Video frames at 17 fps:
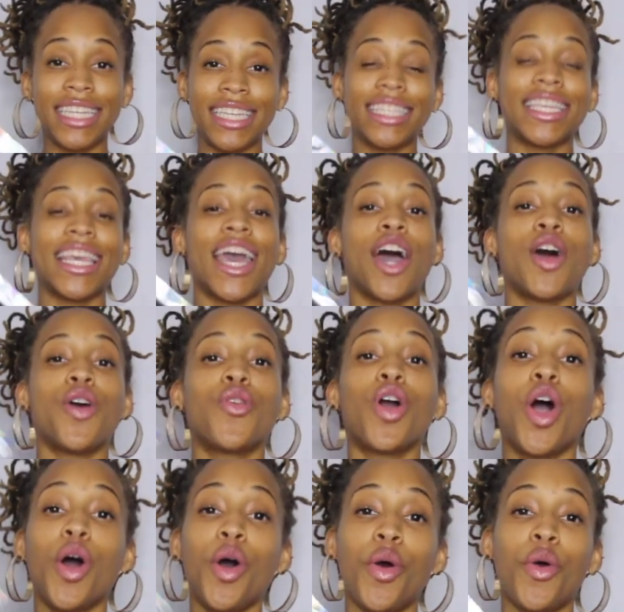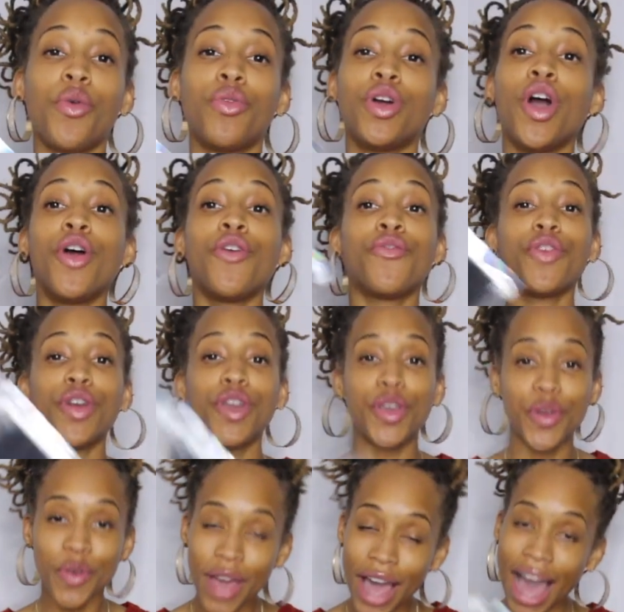discount code for
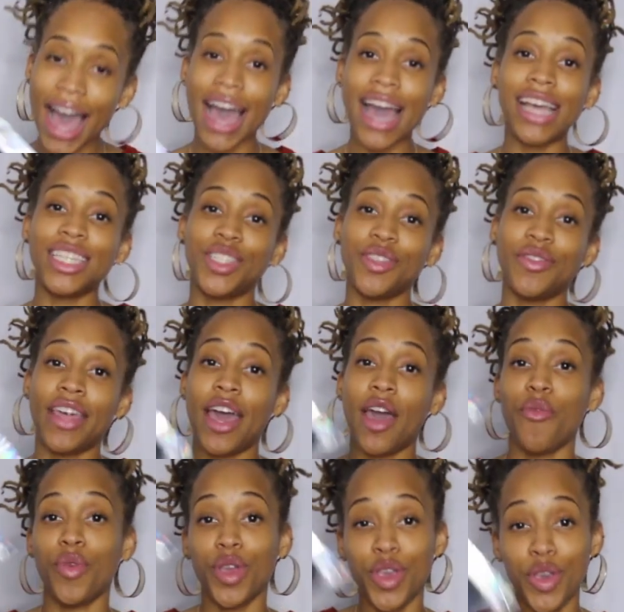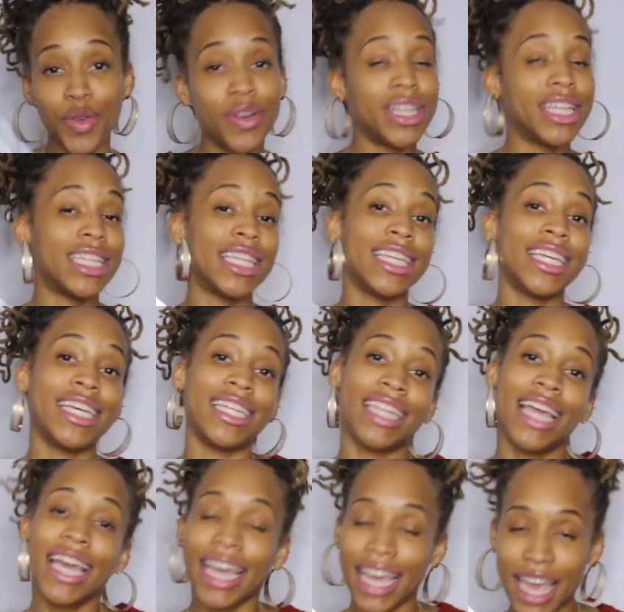you guys, so that when you click the
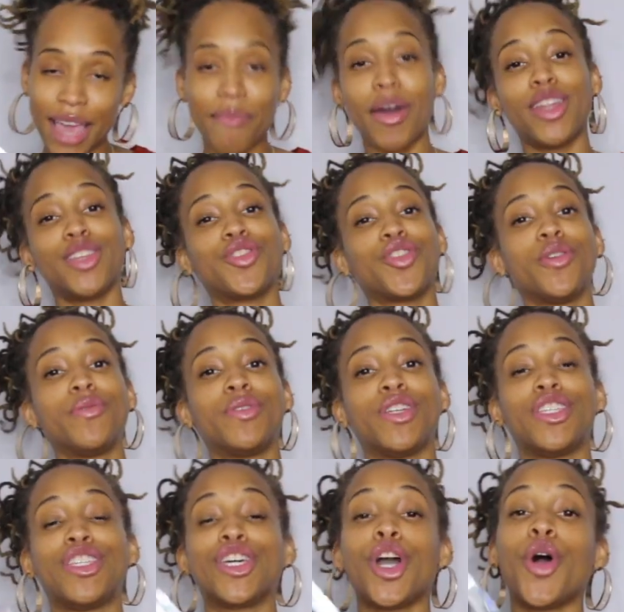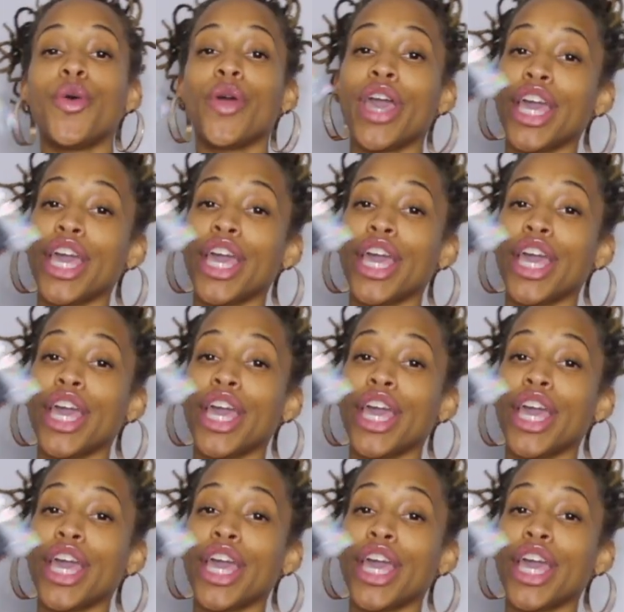link in my description to go